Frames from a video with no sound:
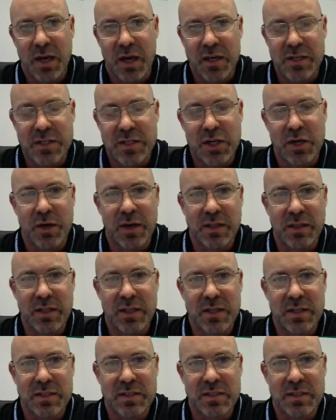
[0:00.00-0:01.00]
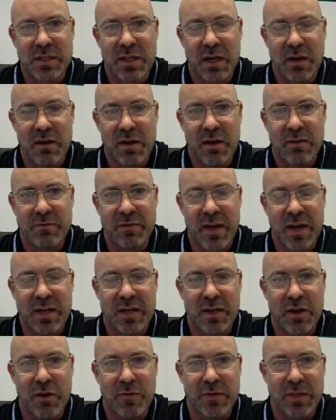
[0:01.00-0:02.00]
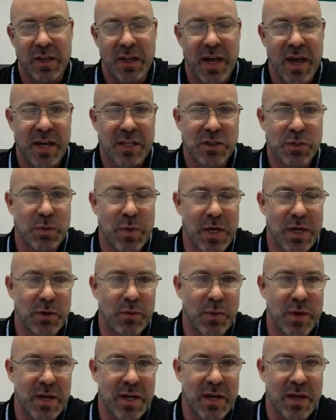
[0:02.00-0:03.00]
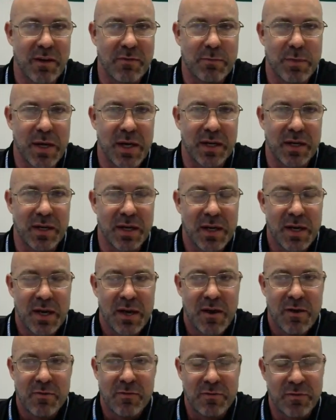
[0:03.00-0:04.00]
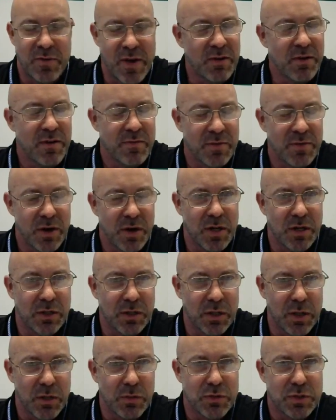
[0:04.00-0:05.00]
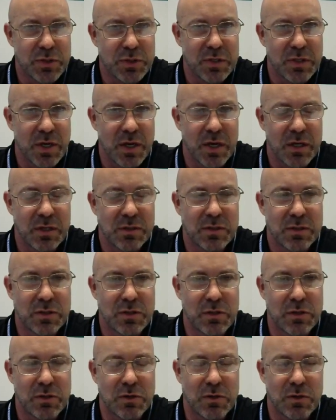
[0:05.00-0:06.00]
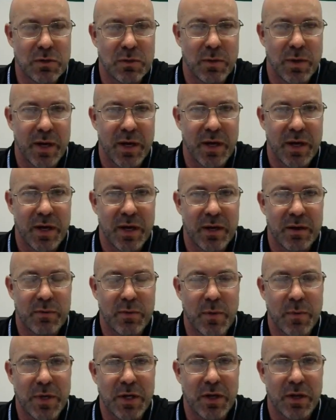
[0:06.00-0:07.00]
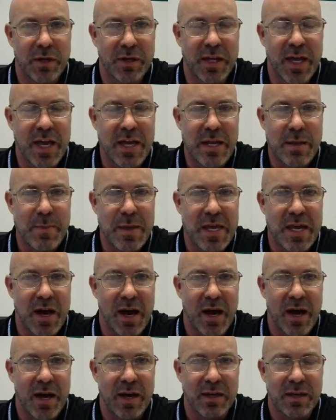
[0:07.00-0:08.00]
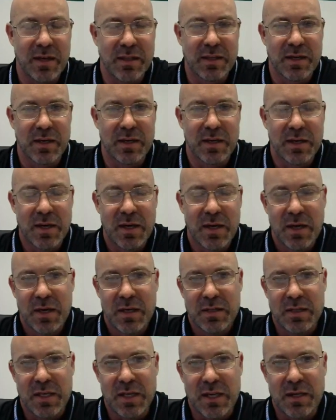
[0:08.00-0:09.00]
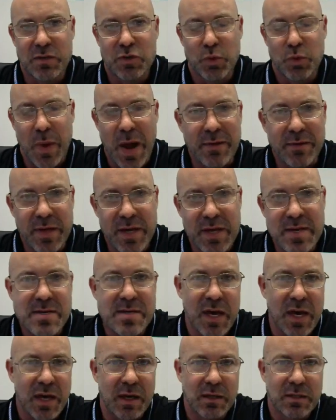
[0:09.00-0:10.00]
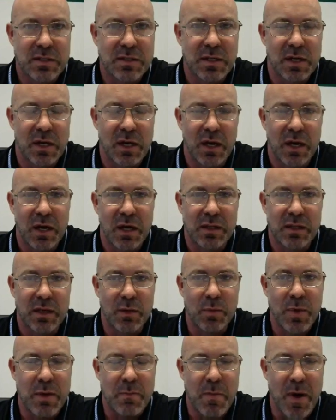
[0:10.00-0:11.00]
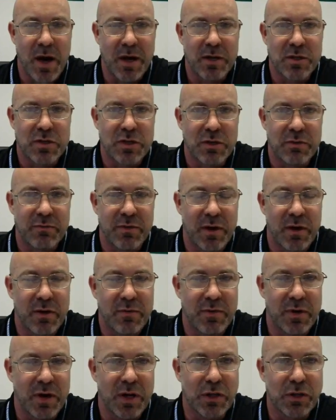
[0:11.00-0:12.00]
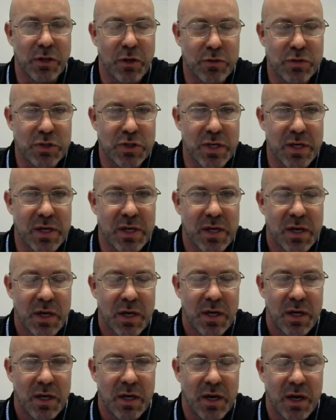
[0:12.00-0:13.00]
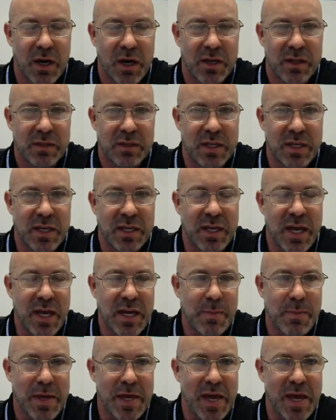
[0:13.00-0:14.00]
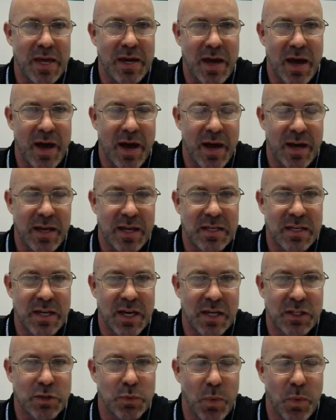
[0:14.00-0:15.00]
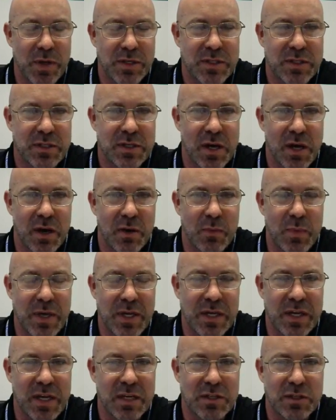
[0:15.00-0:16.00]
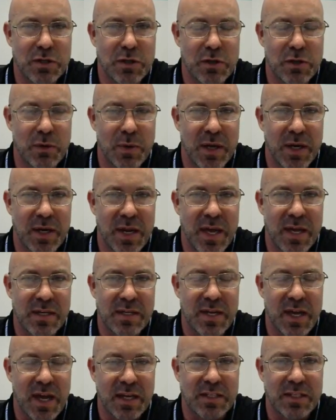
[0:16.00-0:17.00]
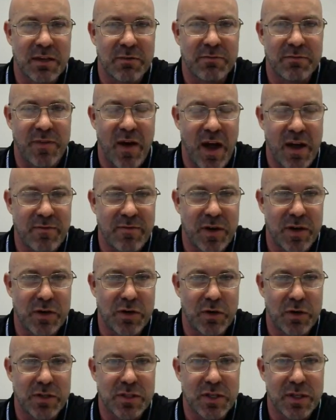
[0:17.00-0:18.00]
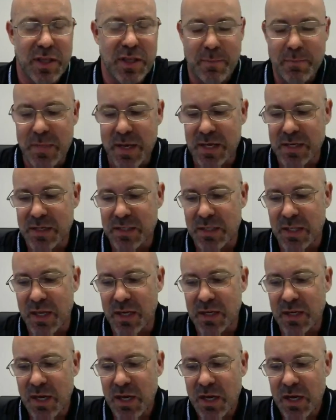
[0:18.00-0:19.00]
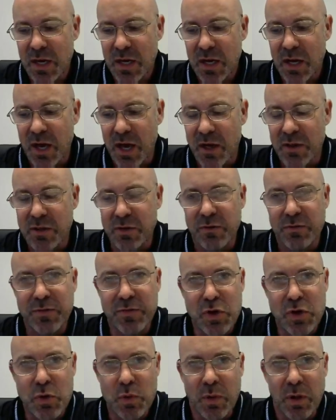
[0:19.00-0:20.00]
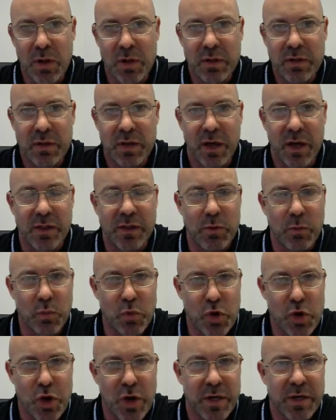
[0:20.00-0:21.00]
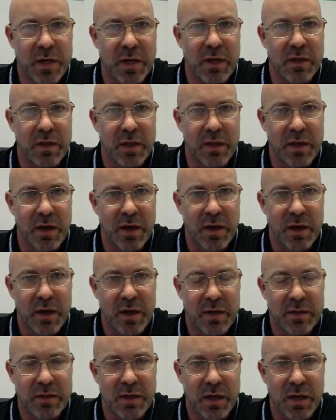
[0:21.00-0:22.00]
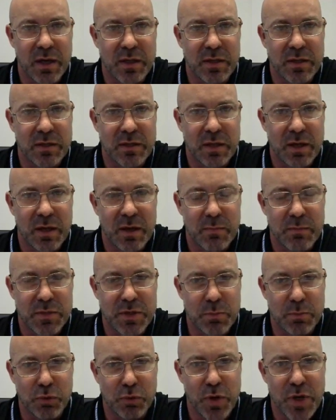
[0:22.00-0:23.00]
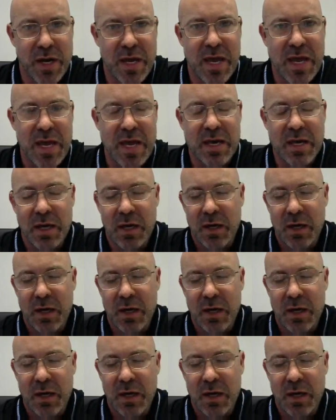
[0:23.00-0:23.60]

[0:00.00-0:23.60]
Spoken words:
during this event and over the last week, we have been very, very close to what we call a KDBI, the drought index that we monitor very, very closely. The KDBI index, once we get to an index of 500, so that means that the fuel, the wood, the debris